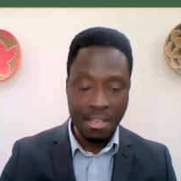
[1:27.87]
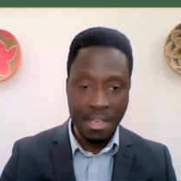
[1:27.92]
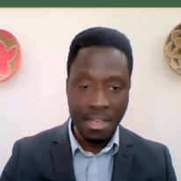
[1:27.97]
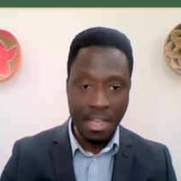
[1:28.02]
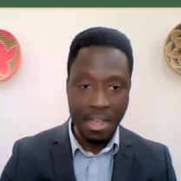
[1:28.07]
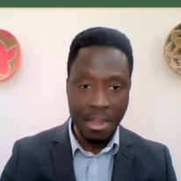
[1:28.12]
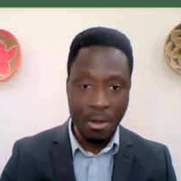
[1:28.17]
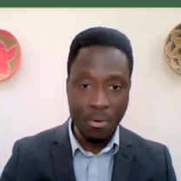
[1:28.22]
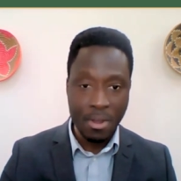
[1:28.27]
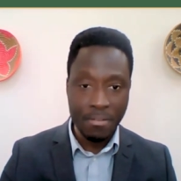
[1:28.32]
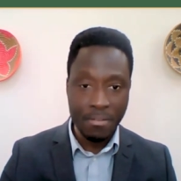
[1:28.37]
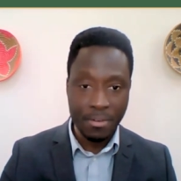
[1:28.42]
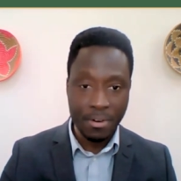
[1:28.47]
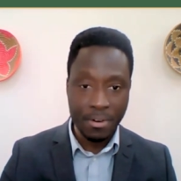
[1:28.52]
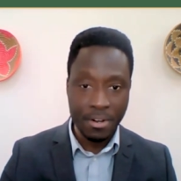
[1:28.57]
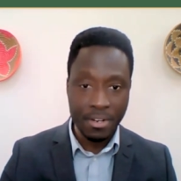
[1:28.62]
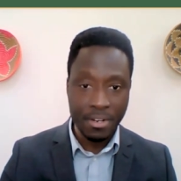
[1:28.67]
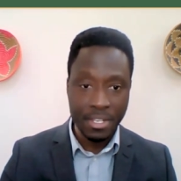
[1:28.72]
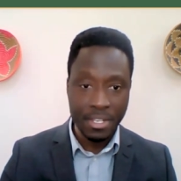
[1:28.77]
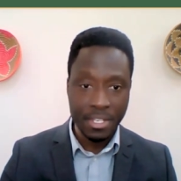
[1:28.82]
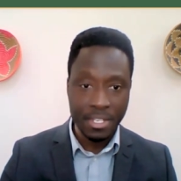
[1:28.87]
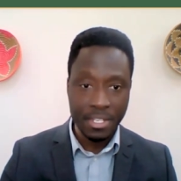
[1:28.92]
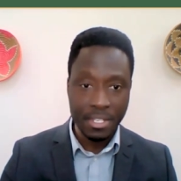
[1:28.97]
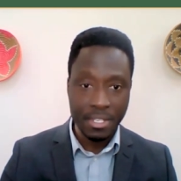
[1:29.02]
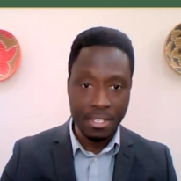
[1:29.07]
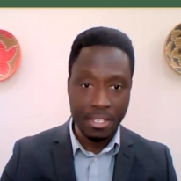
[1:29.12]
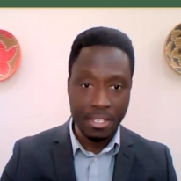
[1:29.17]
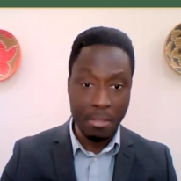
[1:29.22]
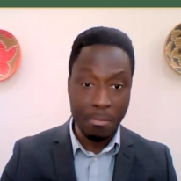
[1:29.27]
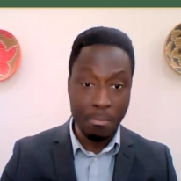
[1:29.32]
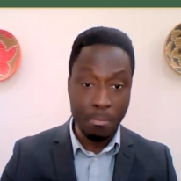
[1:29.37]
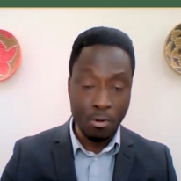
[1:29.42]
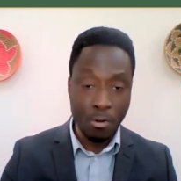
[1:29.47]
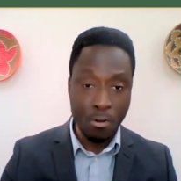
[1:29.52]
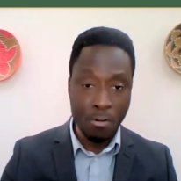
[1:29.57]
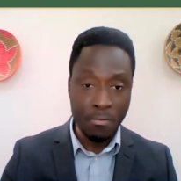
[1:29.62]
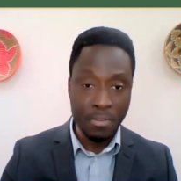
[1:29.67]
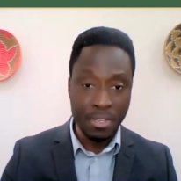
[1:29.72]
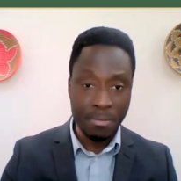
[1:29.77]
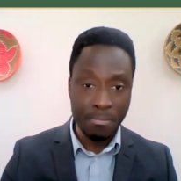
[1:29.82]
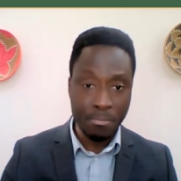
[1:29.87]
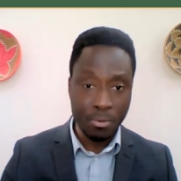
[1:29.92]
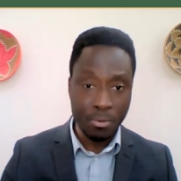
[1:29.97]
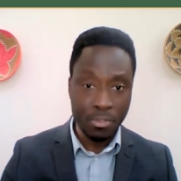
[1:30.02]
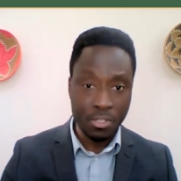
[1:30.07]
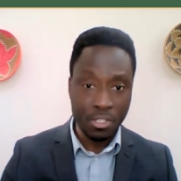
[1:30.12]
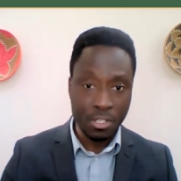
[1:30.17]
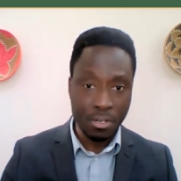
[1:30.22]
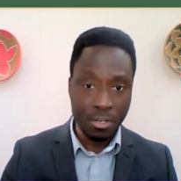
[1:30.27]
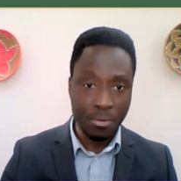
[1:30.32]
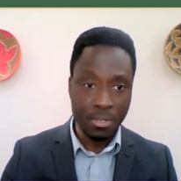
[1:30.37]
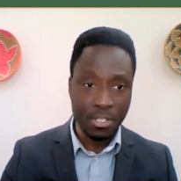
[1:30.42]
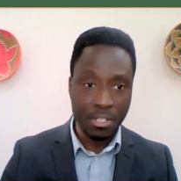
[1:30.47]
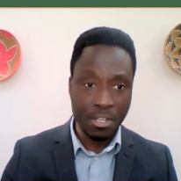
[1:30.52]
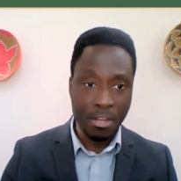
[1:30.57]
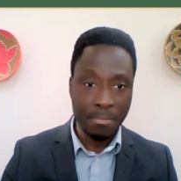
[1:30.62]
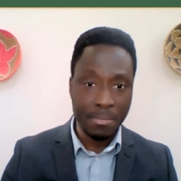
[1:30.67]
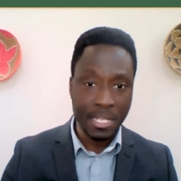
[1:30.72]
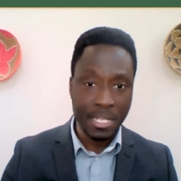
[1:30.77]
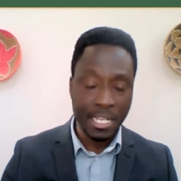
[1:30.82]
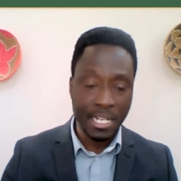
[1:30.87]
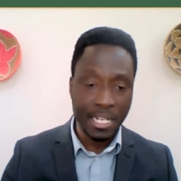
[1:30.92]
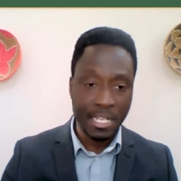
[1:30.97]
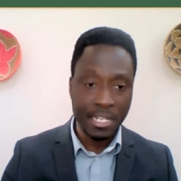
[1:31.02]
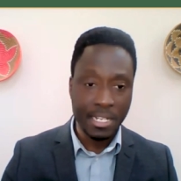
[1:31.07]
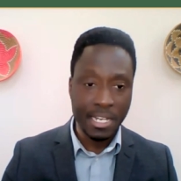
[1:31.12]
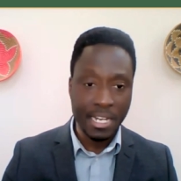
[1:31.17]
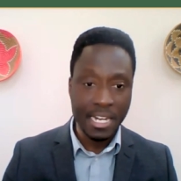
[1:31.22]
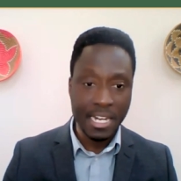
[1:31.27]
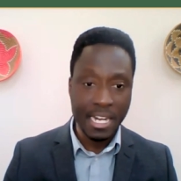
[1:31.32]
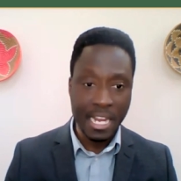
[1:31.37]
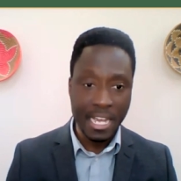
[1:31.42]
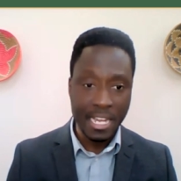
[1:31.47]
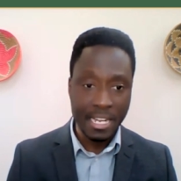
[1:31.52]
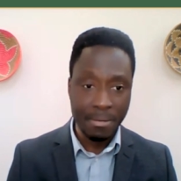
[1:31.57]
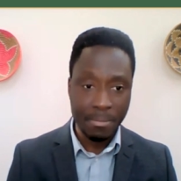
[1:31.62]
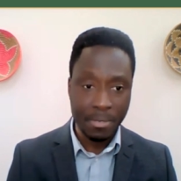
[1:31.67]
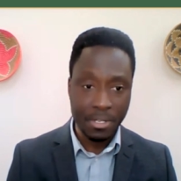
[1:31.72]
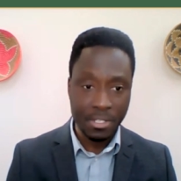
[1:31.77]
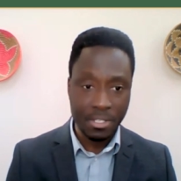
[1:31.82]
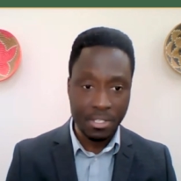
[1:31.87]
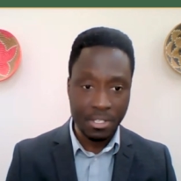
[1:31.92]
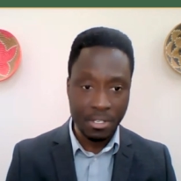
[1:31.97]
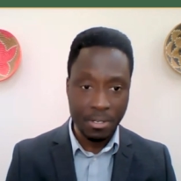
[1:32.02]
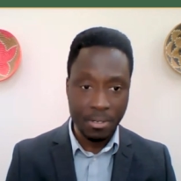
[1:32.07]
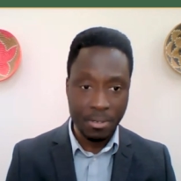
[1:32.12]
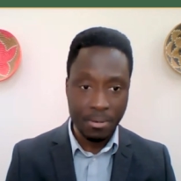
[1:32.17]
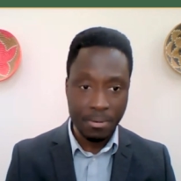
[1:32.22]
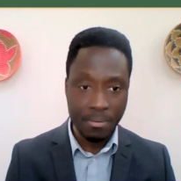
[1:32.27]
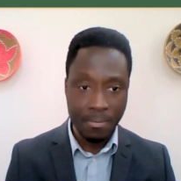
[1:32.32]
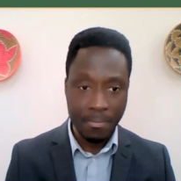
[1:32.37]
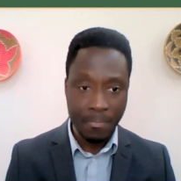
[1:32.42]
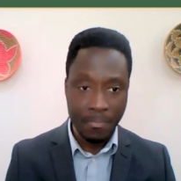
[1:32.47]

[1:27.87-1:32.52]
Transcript: However, the COVID booster was updated 9 months ago.